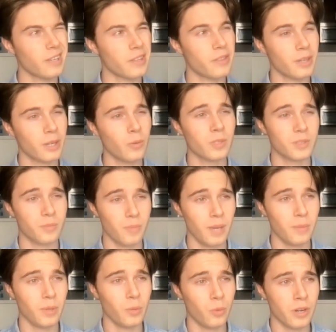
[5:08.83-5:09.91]
I think it was
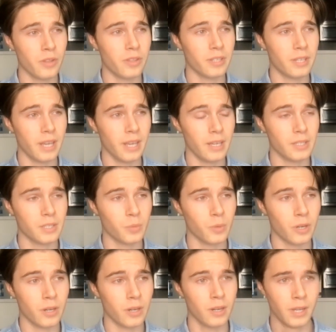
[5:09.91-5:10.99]
maybe one of the days
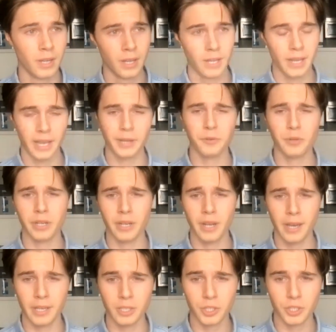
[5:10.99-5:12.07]
where Henry and
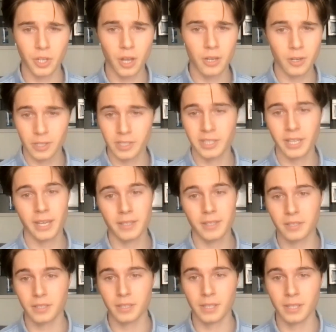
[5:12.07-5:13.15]
I shot our dance
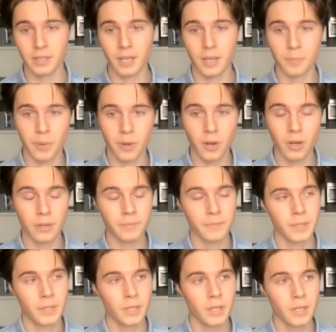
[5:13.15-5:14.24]
scene at that bar.
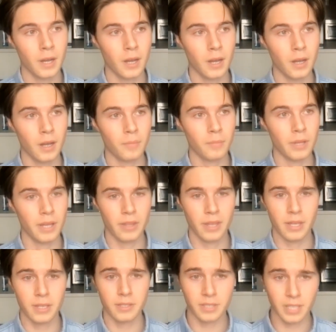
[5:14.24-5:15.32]
And
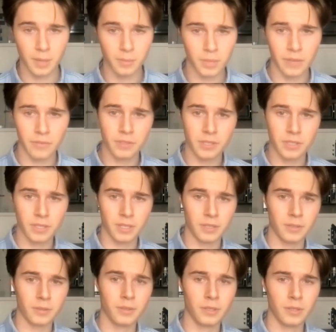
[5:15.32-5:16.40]
then Sam
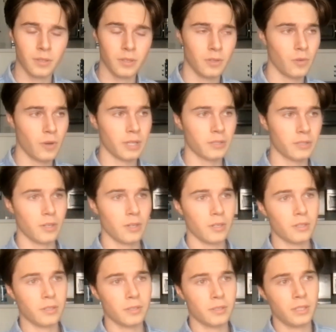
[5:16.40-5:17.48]
Levinson, the
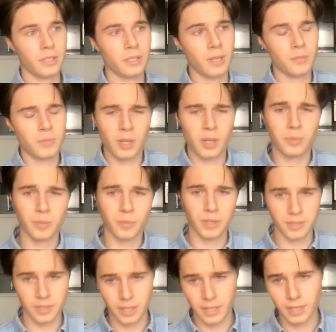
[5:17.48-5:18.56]
director, he comes up to me.
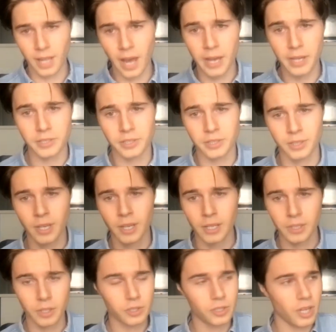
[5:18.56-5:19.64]
He's like, "Elias,
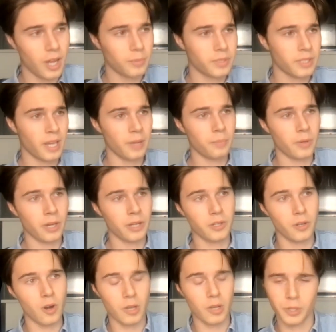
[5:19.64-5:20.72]
good job tonight, bud.
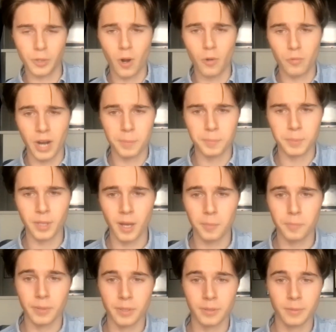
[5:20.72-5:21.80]
You're all wrapped
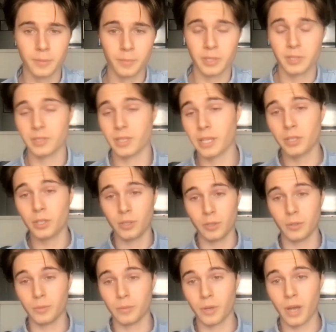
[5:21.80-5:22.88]
up." And but he's like, "You
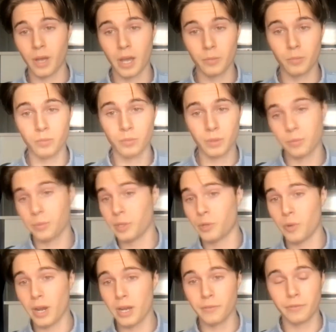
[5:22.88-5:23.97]
know, I it'd be
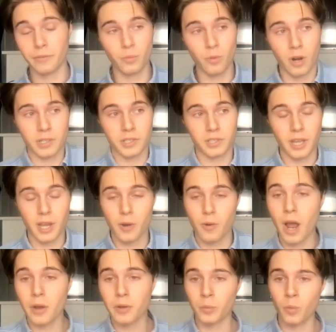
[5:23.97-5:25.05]
great if you want to stay
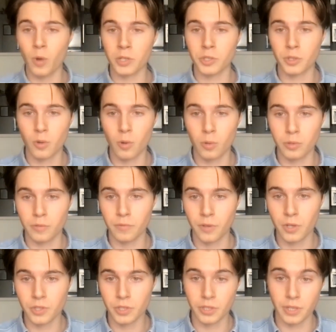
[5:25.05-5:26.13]
around and watch your older
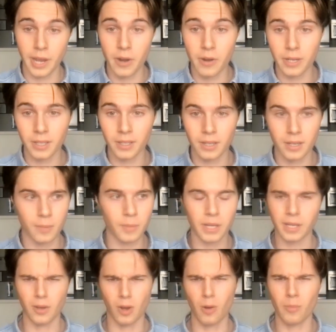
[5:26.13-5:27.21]
version, Eric." And I'm
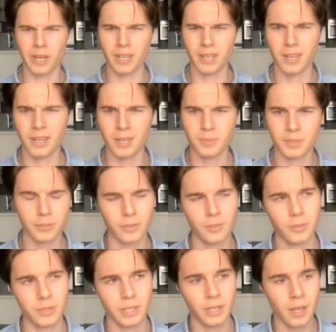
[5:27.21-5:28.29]
like, "Oh my God,
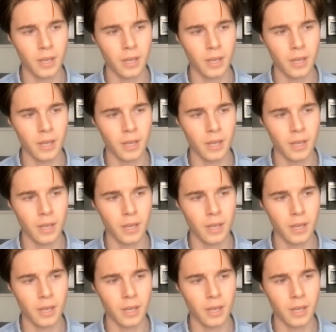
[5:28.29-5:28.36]
absolutely."